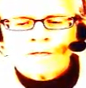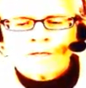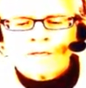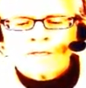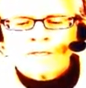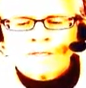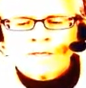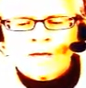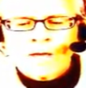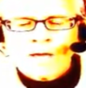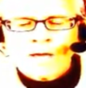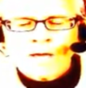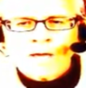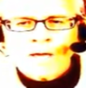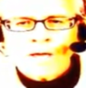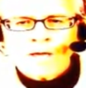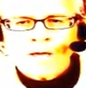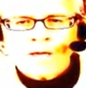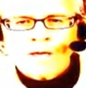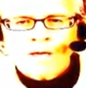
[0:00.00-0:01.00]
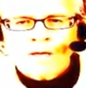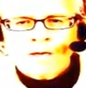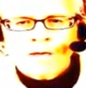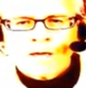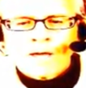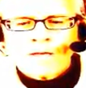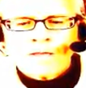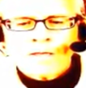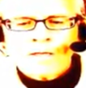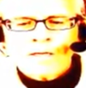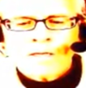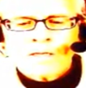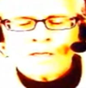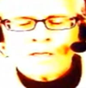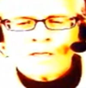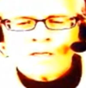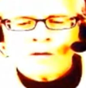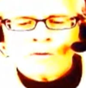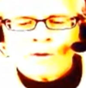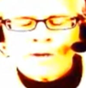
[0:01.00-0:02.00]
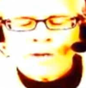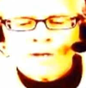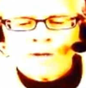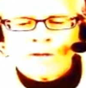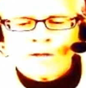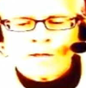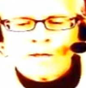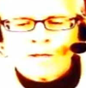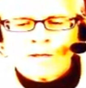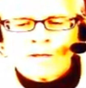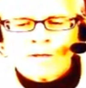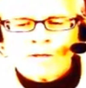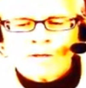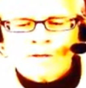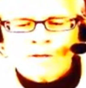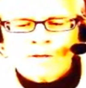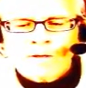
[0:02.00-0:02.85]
This day can't teach the ego anything.